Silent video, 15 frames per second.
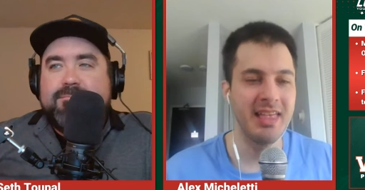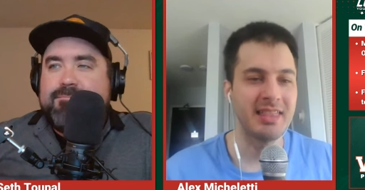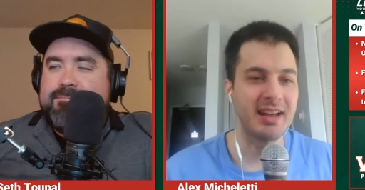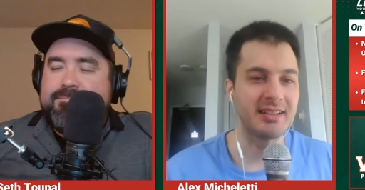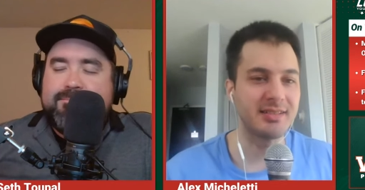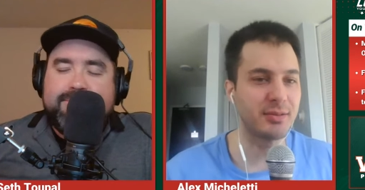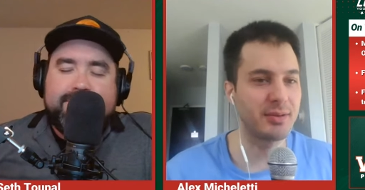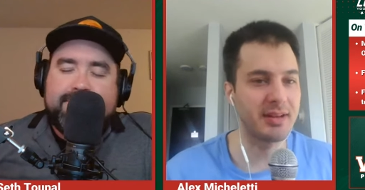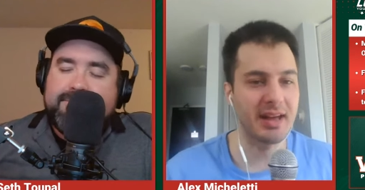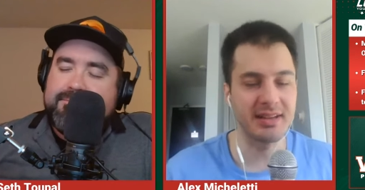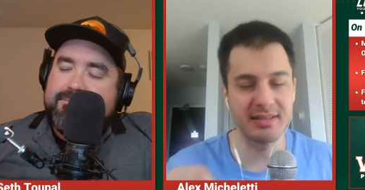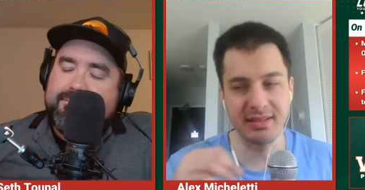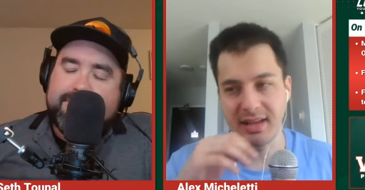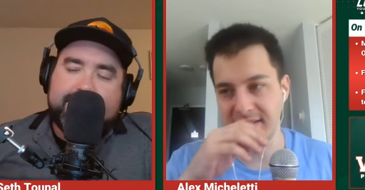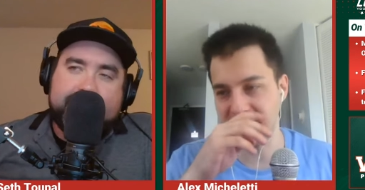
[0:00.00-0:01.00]
Speaker 1: that's what I,
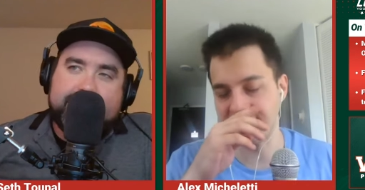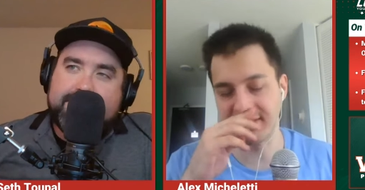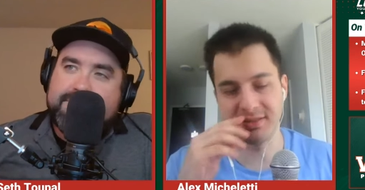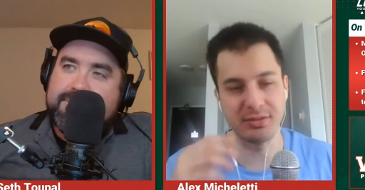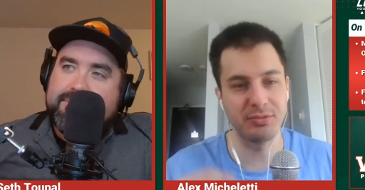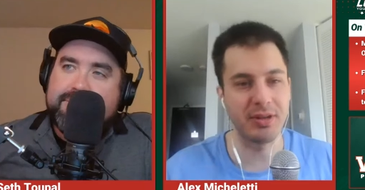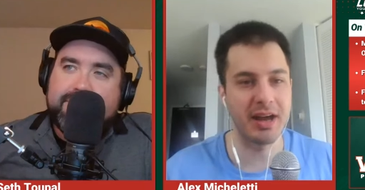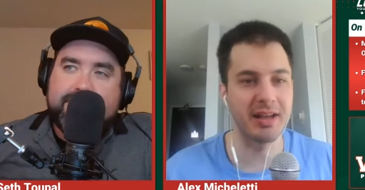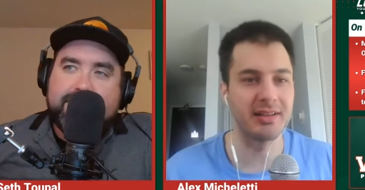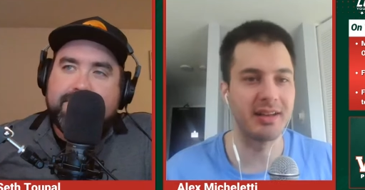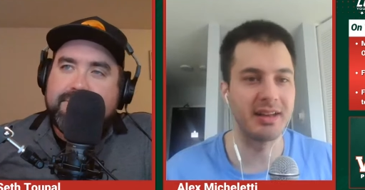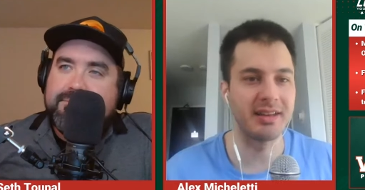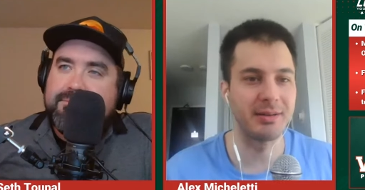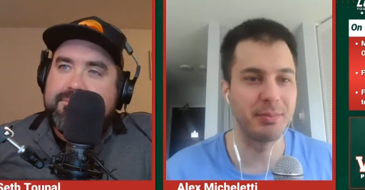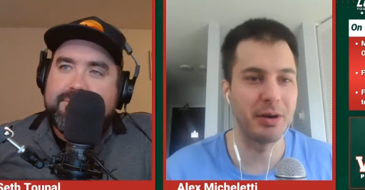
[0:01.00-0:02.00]
I just do not like
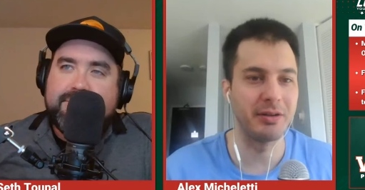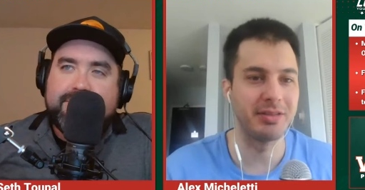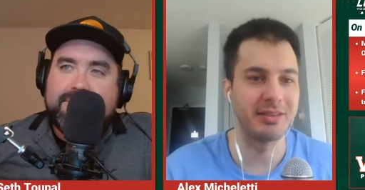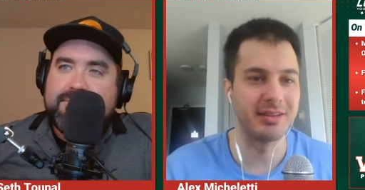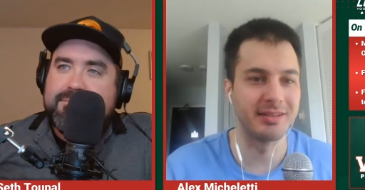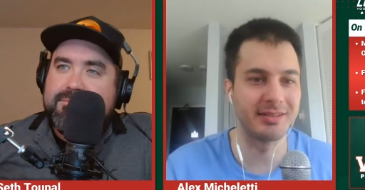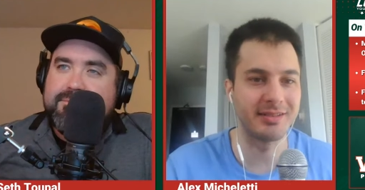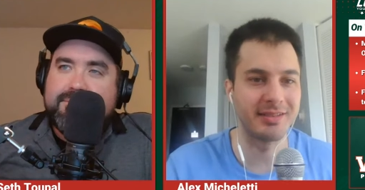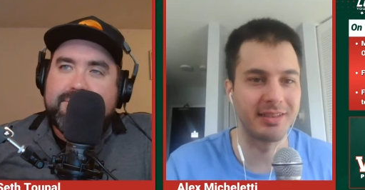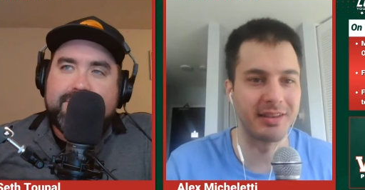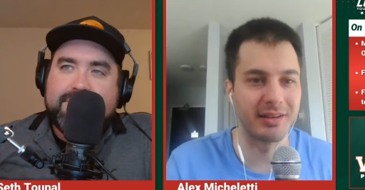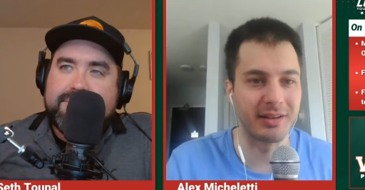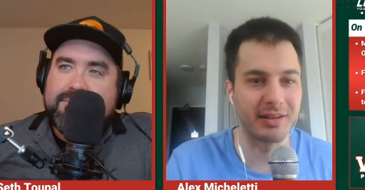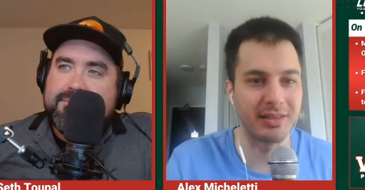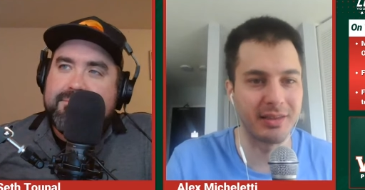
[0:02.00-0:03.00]
about this, the,
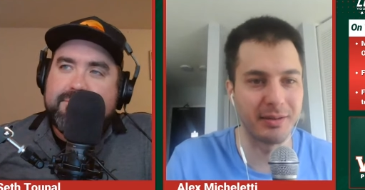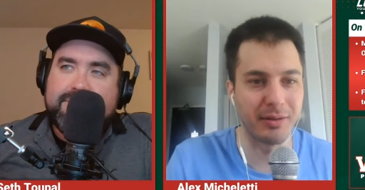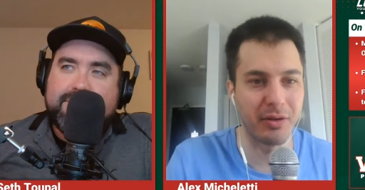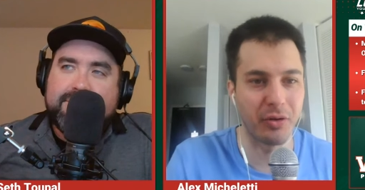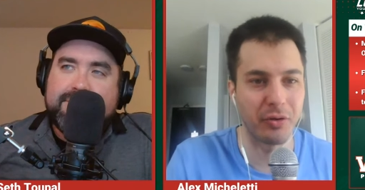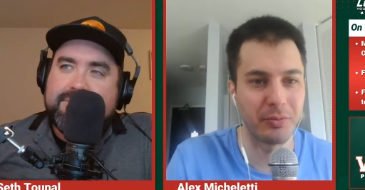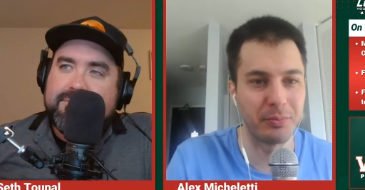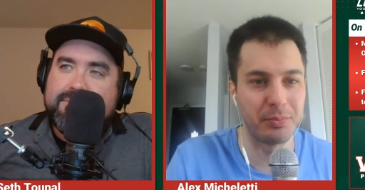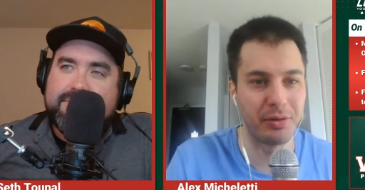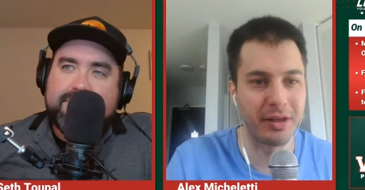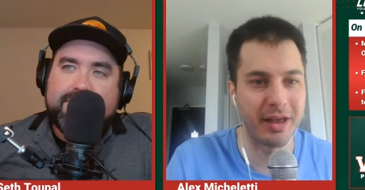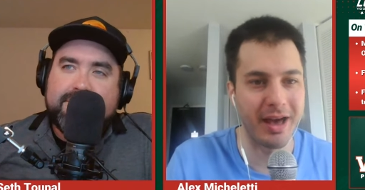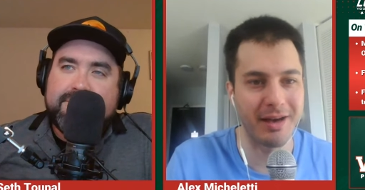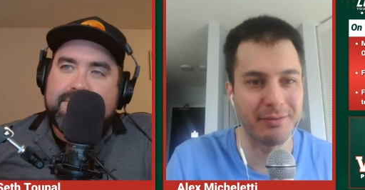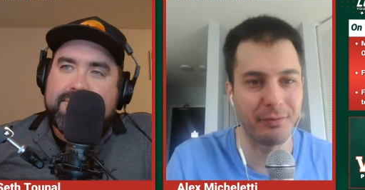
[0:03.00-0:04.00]
the current
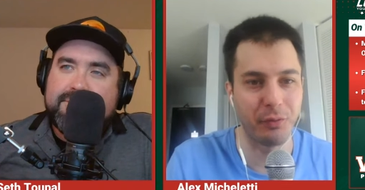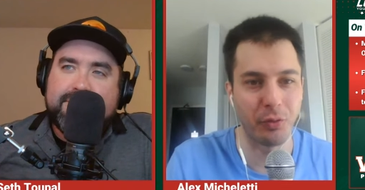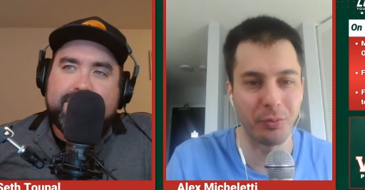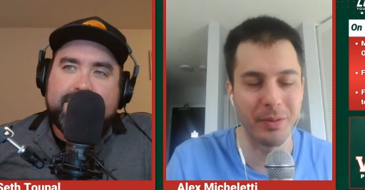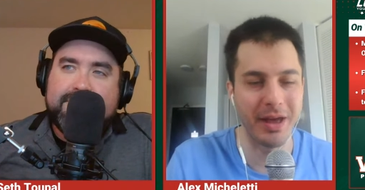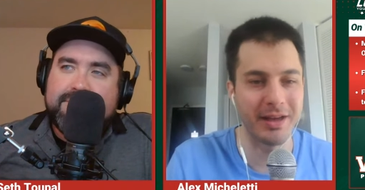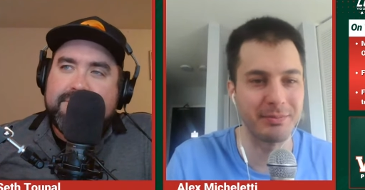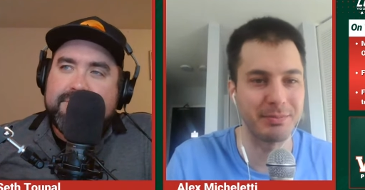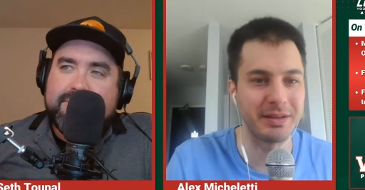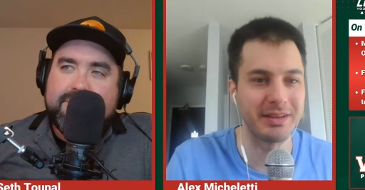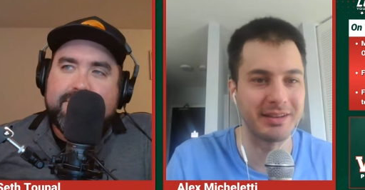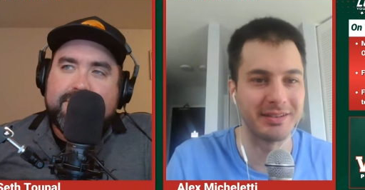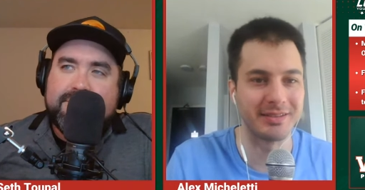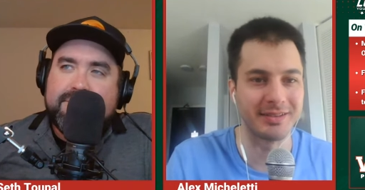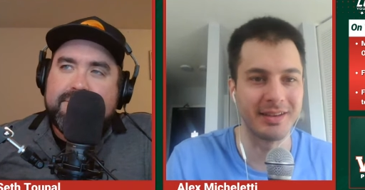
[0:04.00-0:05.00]
playoff format,
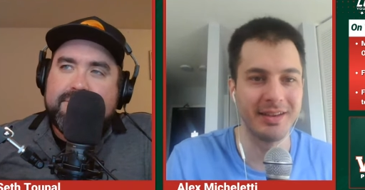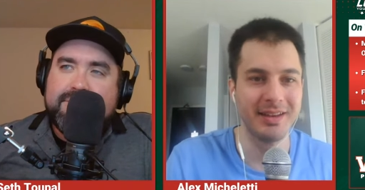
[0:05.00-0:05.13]
because